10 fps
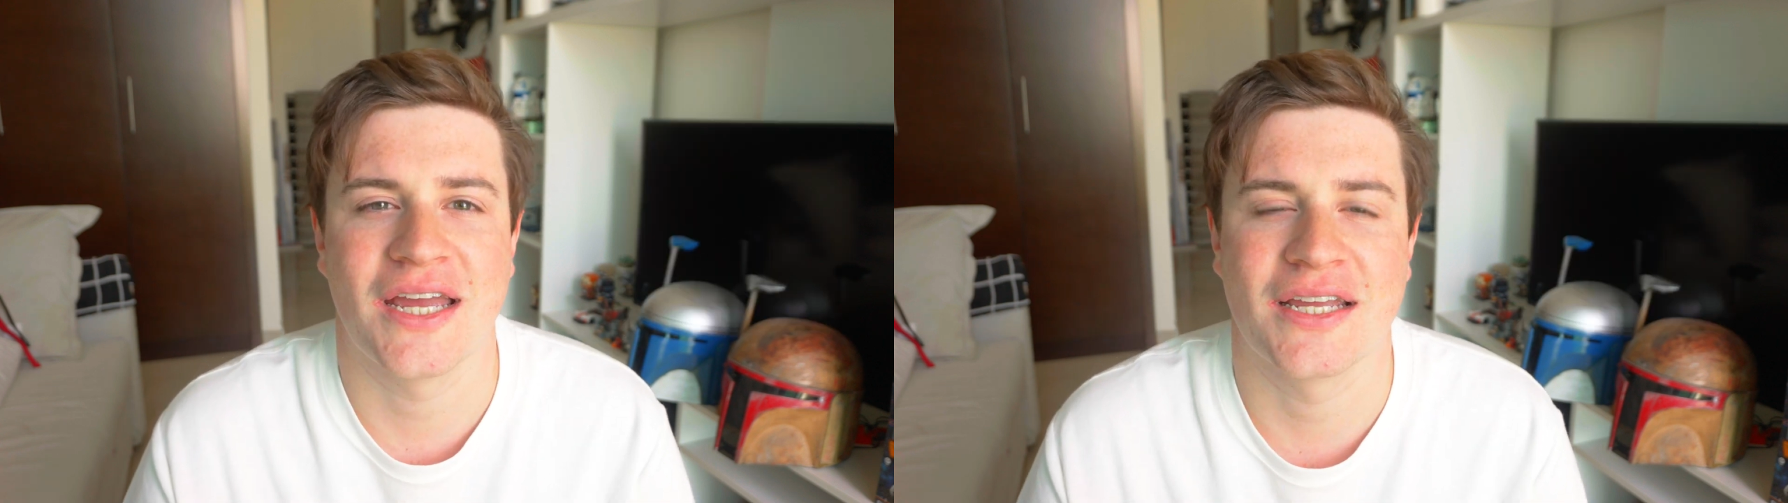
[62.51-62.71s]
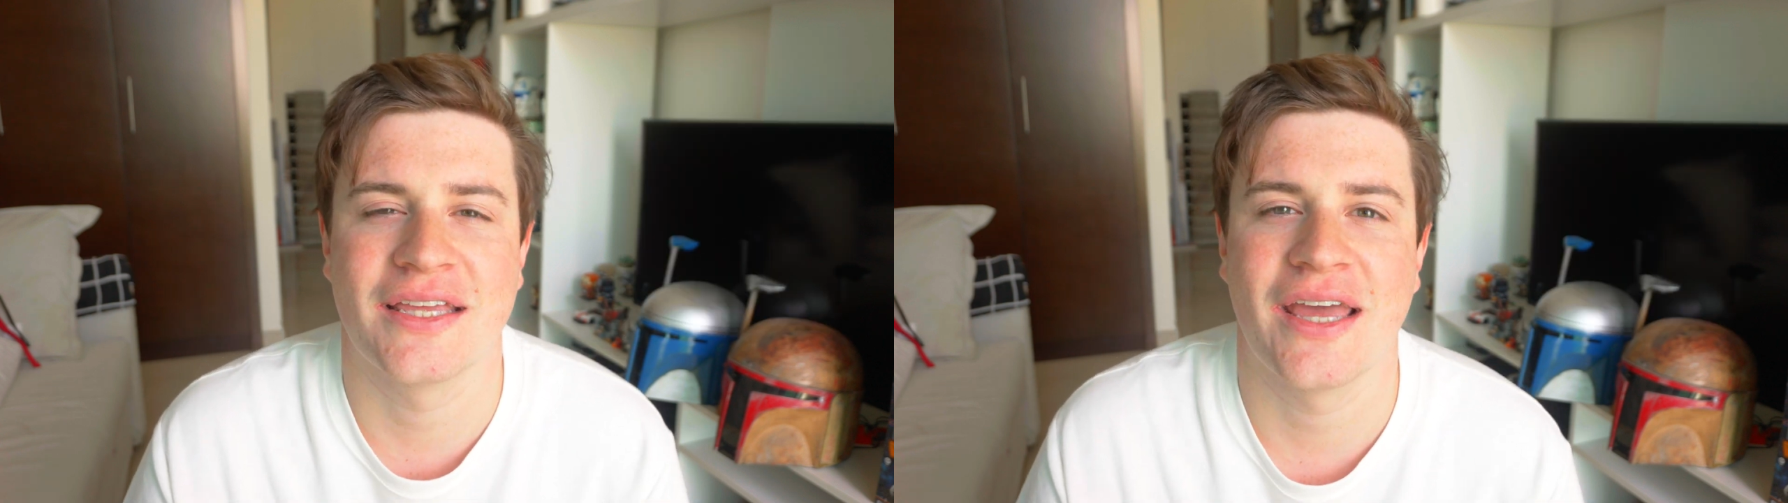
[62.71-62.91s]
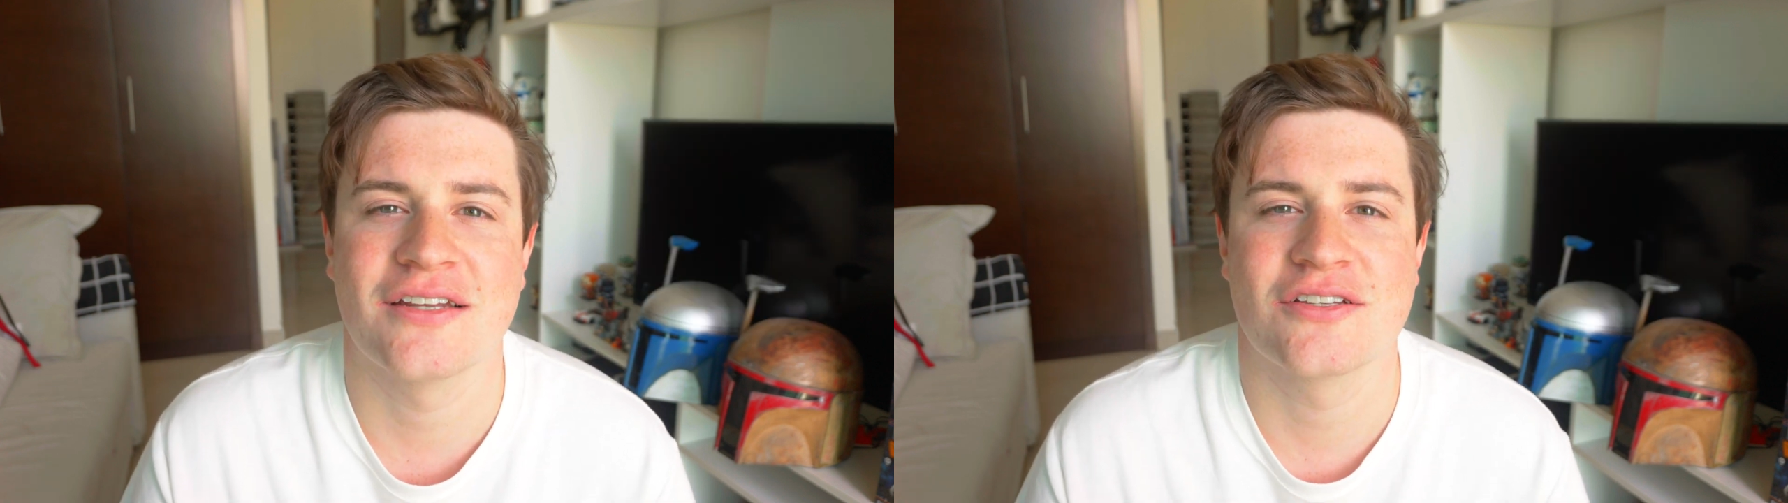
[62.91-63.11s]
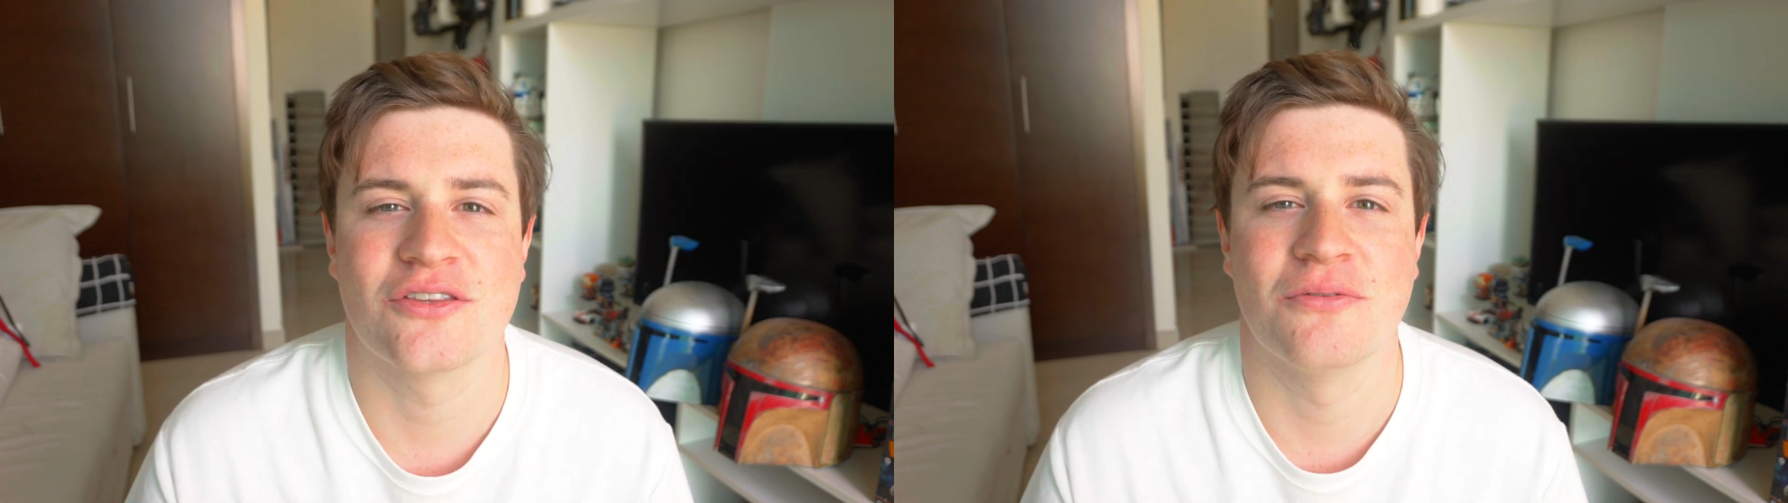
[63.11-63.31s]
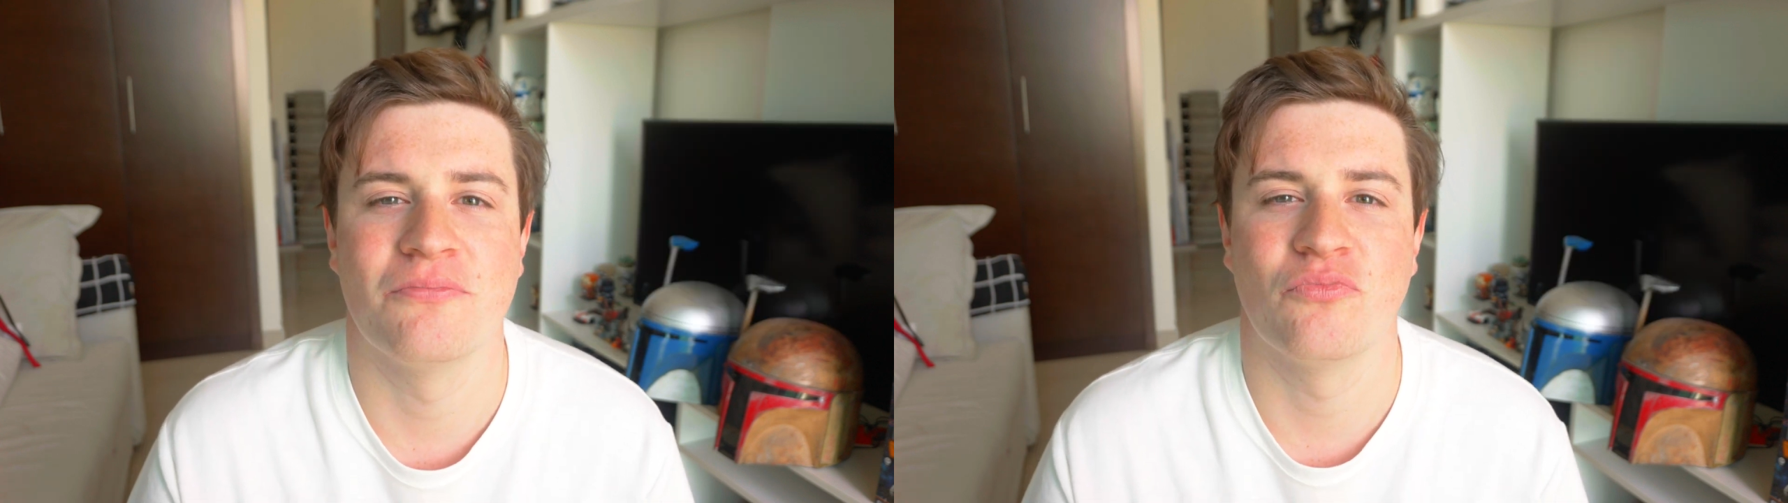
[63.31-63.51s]
and get
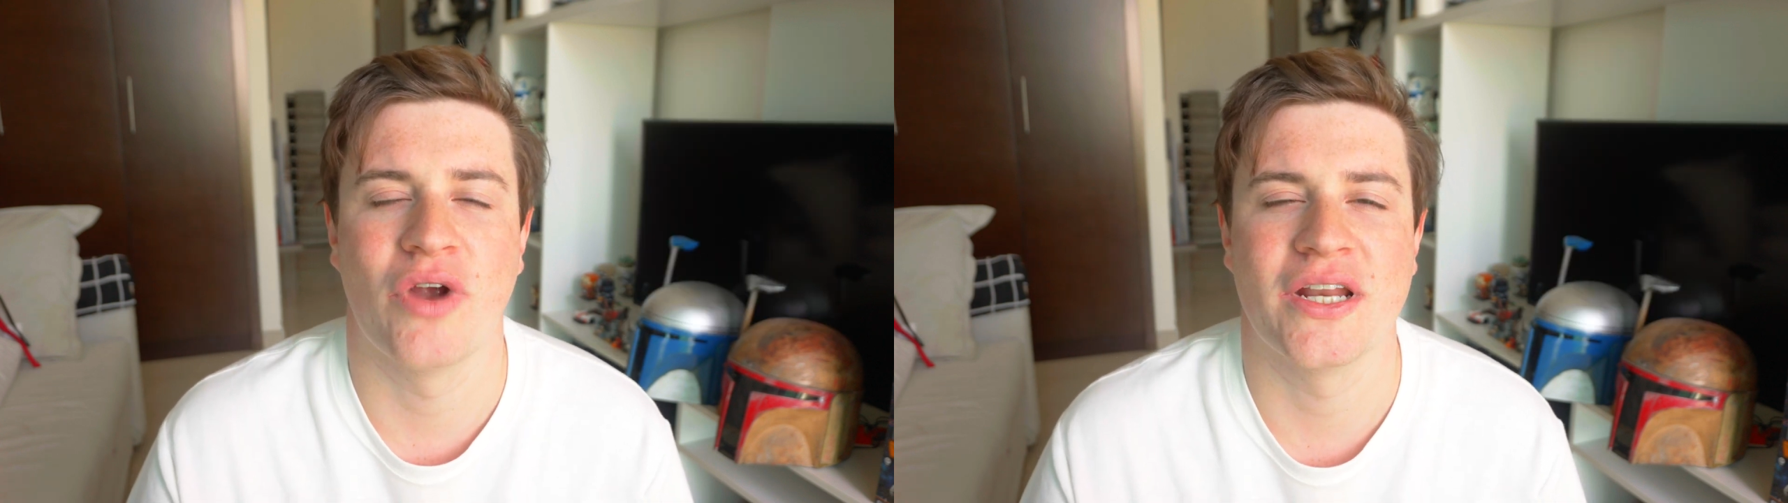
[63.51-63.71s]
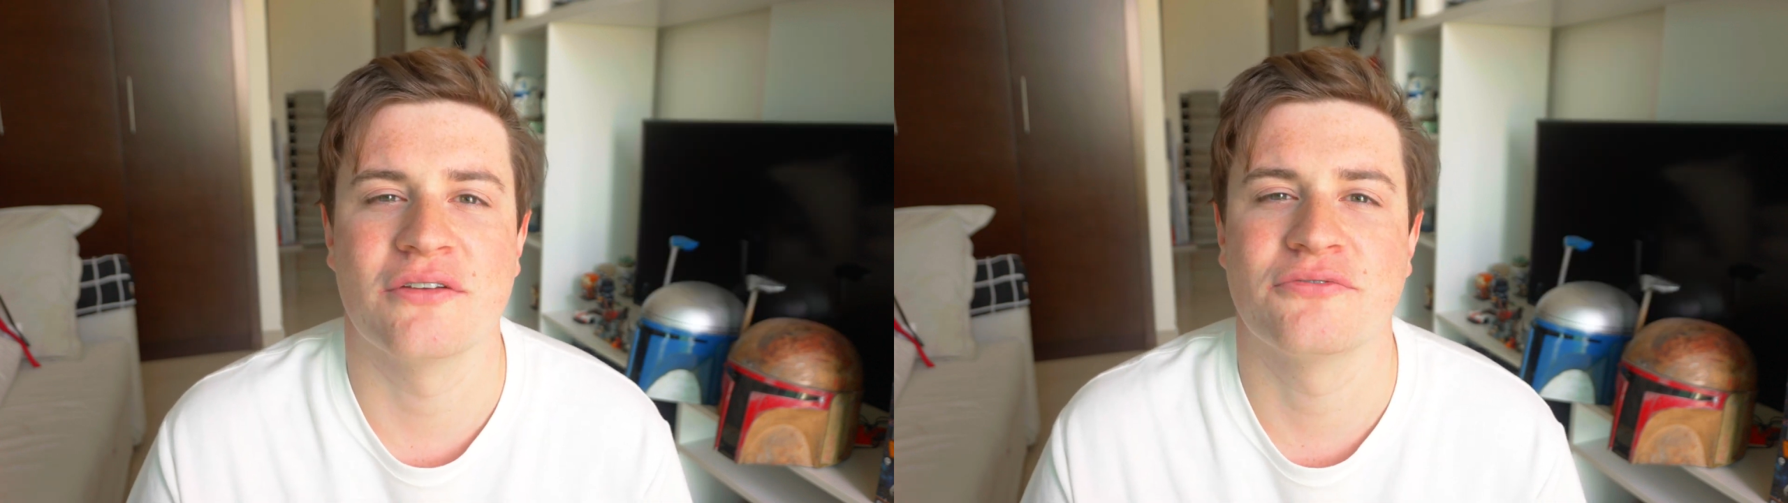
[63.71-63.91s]
them ready